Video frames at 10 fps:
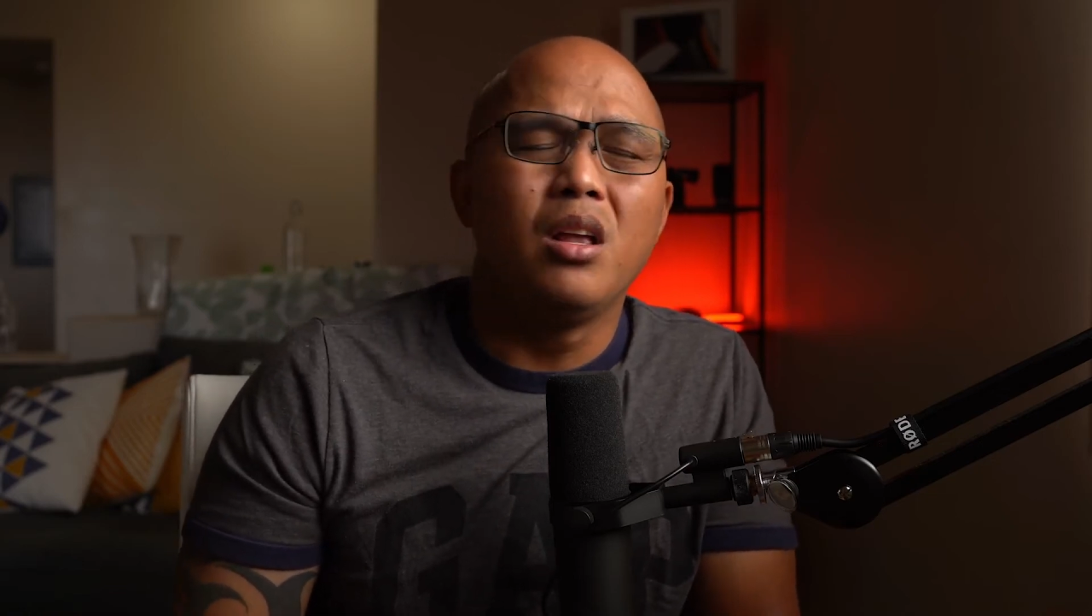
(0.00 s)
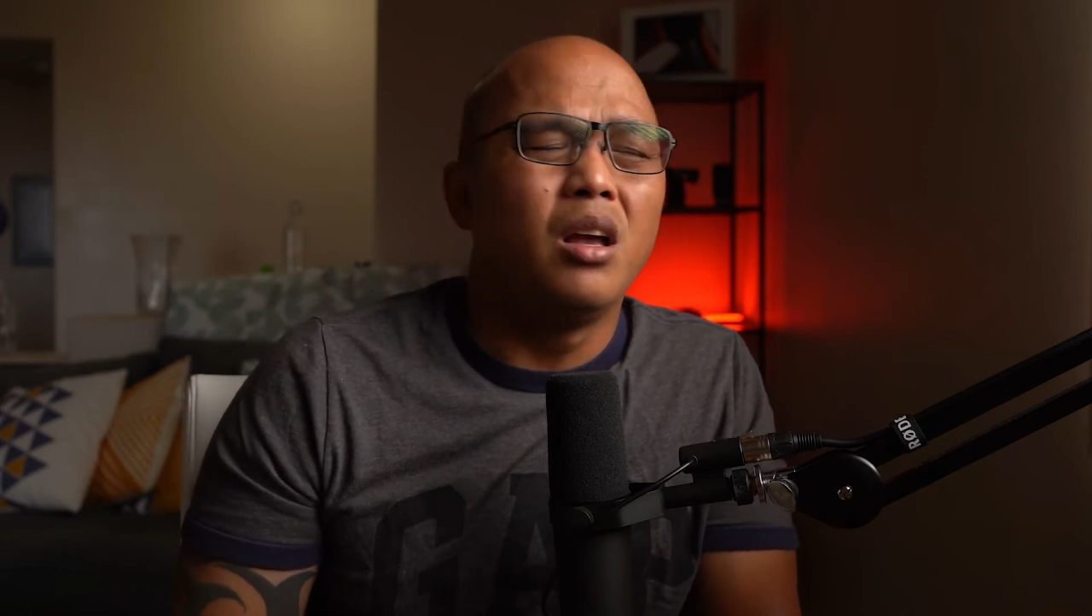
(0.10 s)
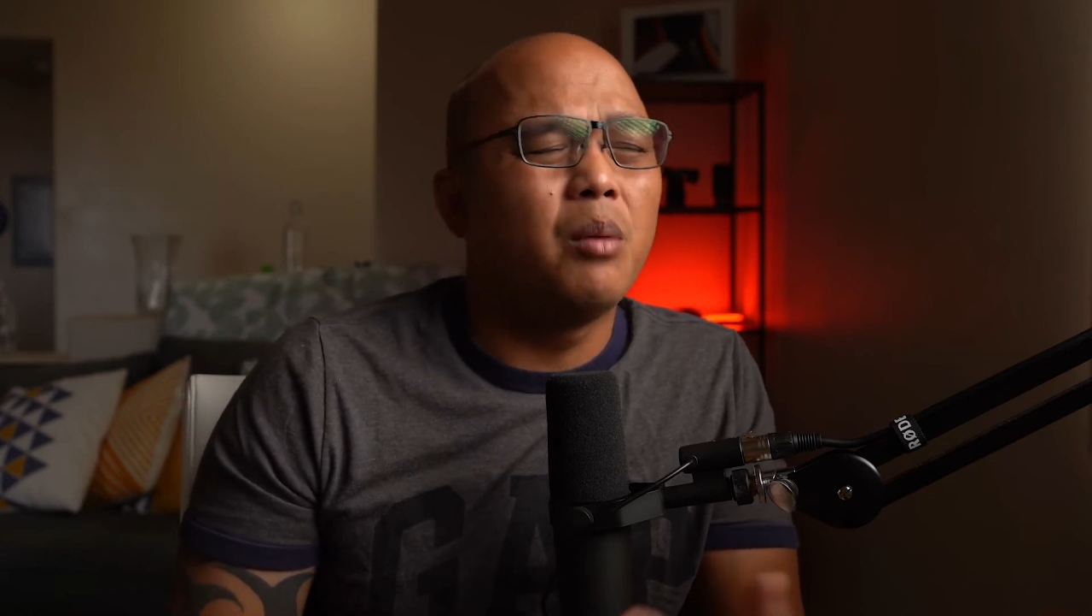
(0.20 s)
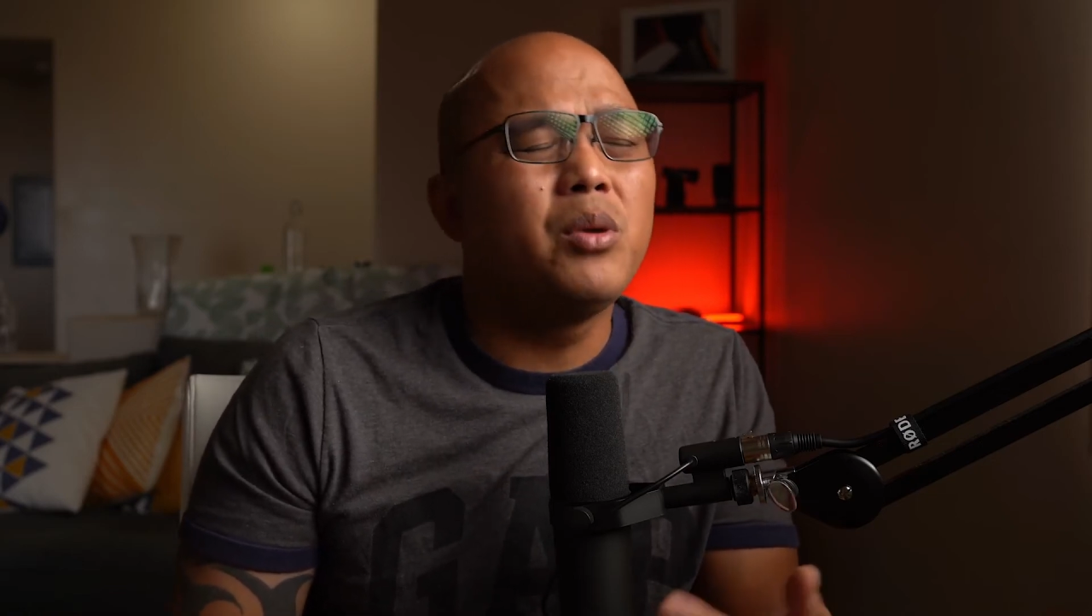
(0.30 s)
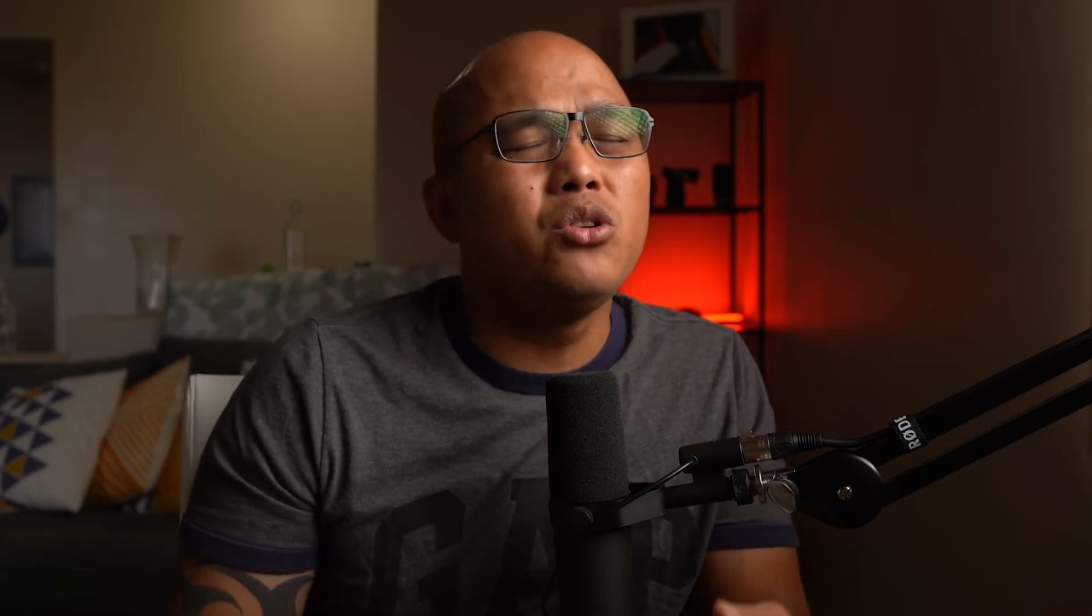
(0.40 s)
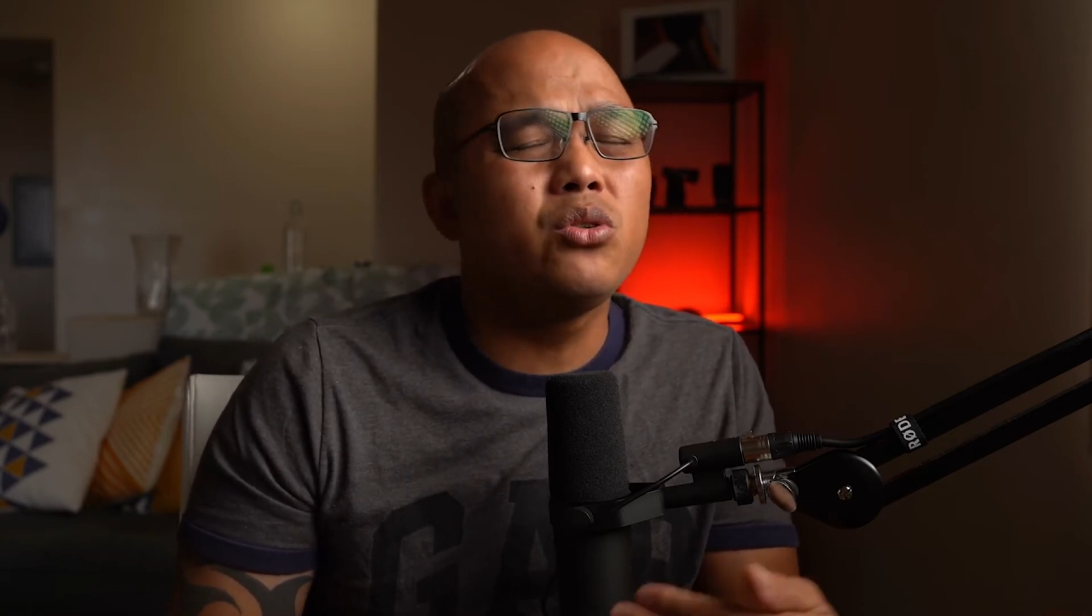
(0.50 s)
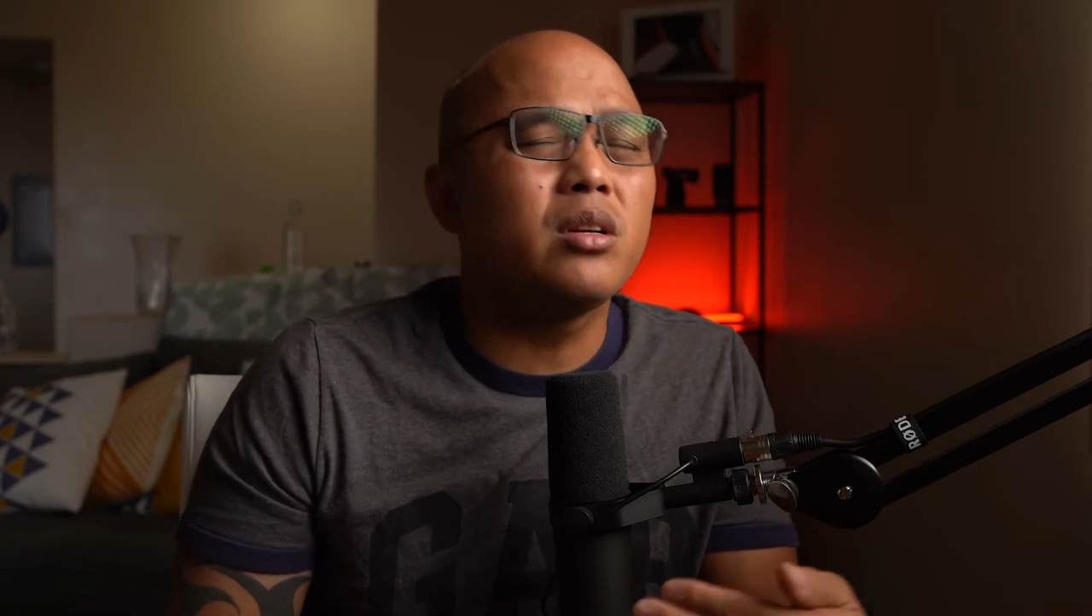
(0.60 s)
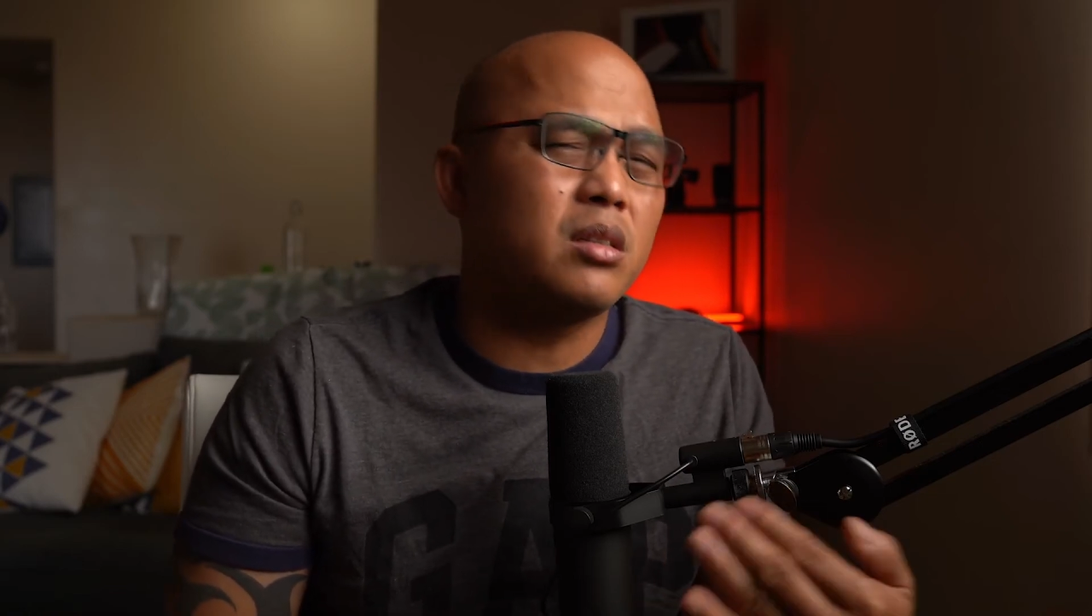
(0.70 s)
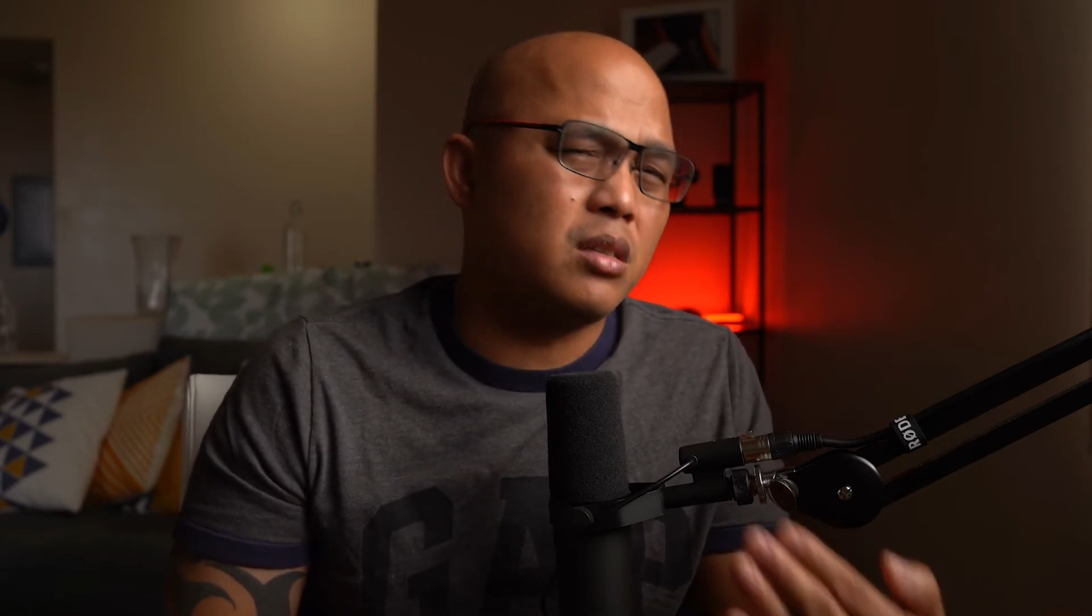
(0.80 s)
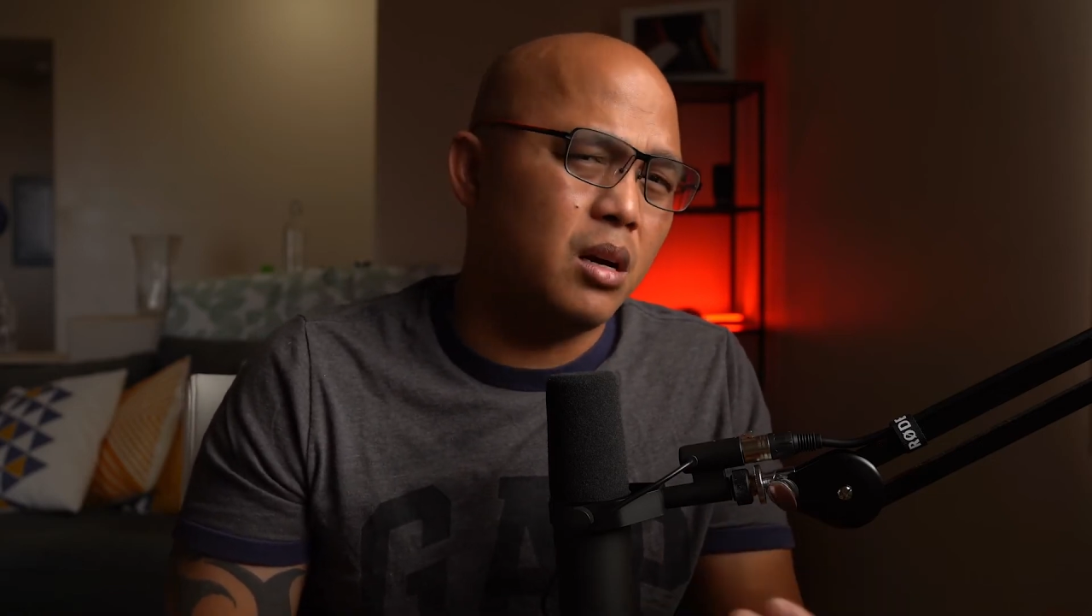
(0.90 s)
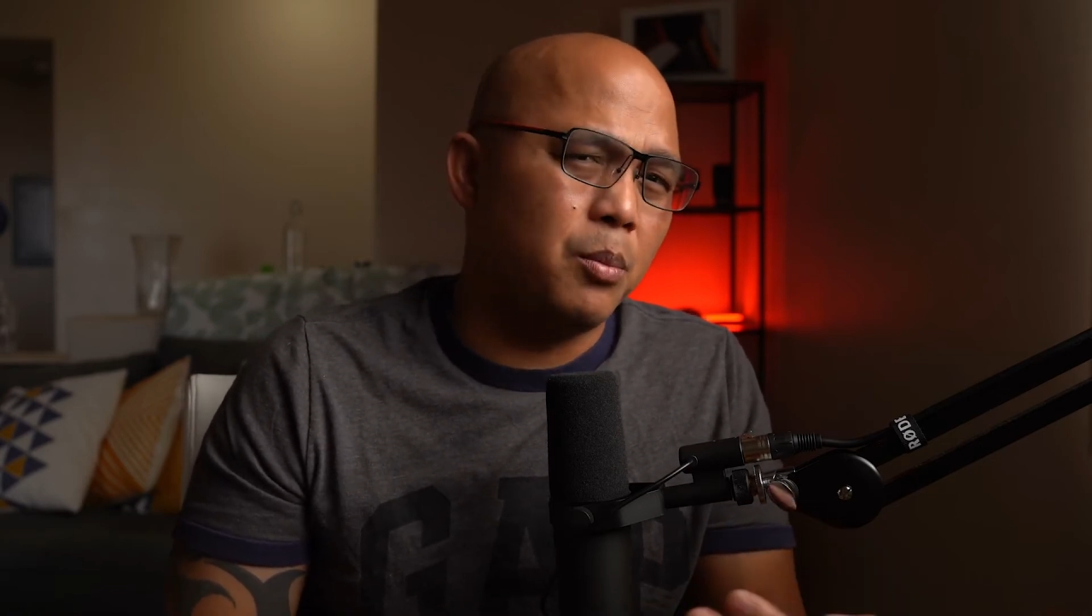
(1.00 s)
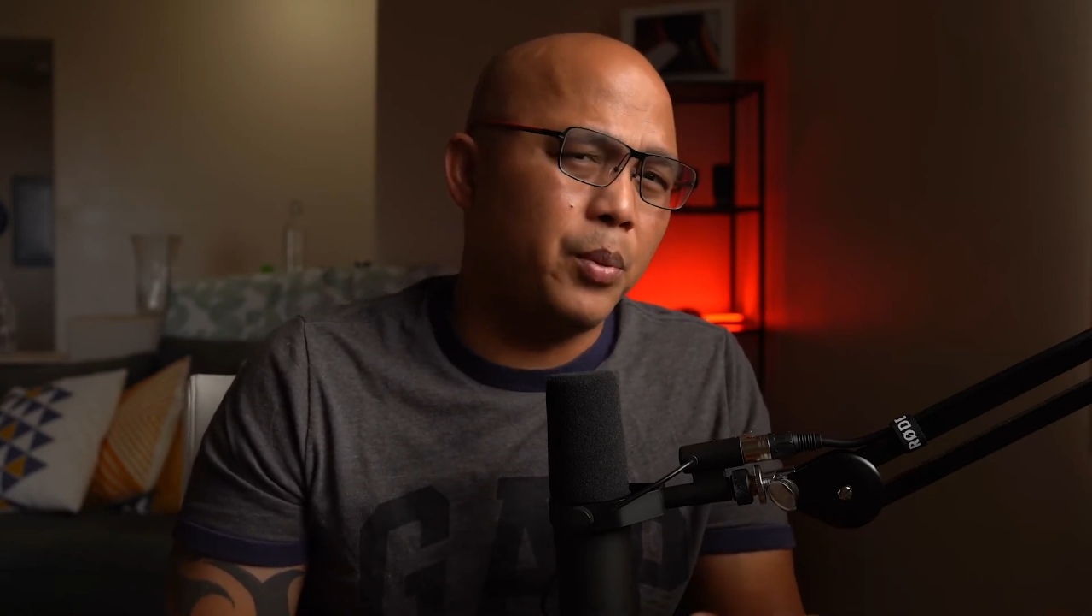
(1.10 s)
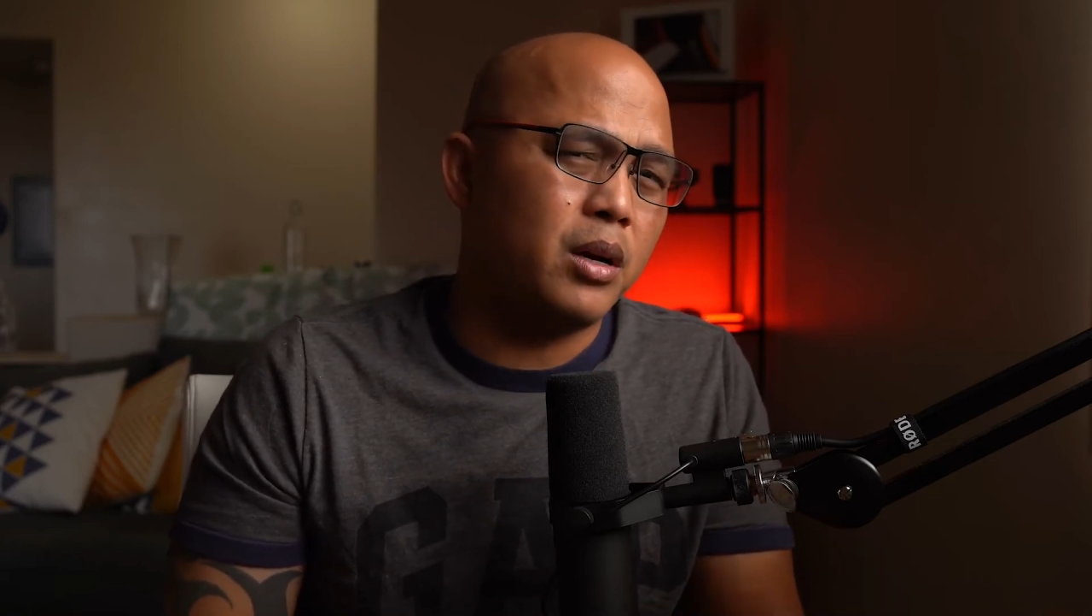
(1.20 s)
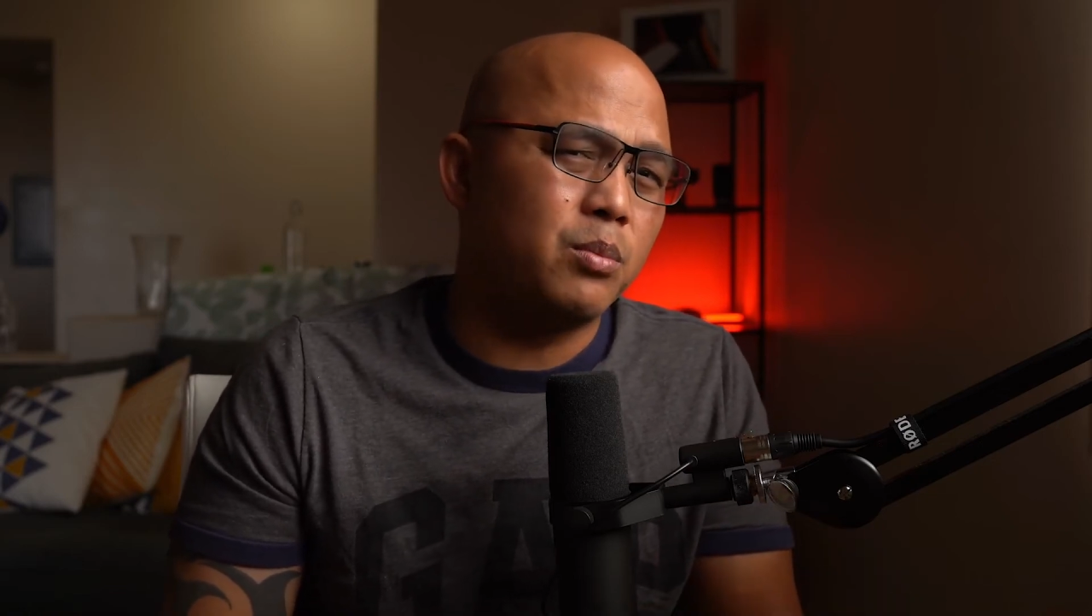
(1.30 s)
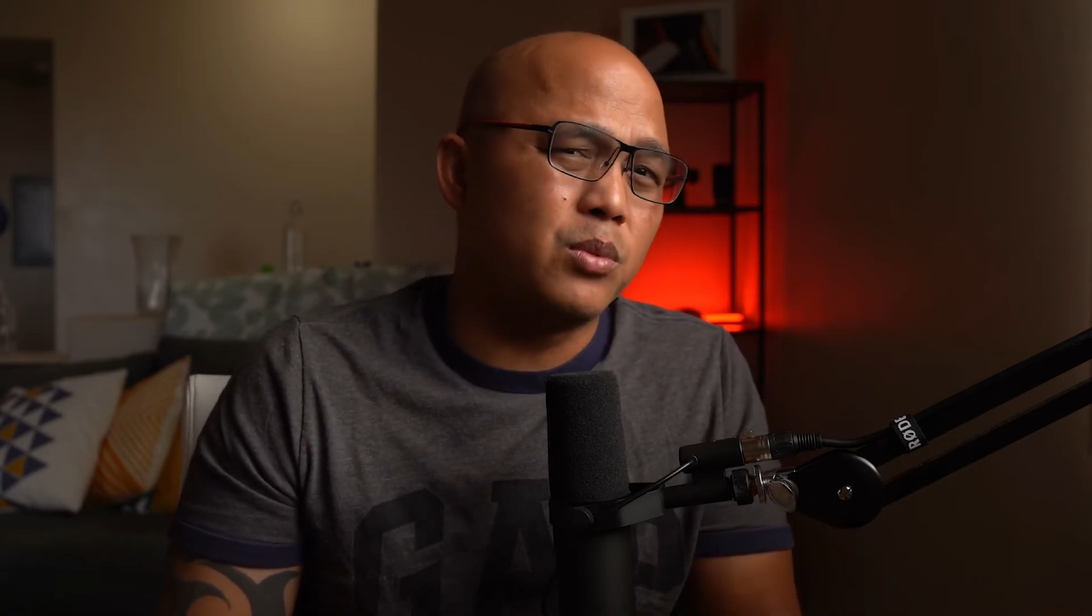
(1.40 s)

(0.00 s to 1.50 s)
I mean, you can still pick up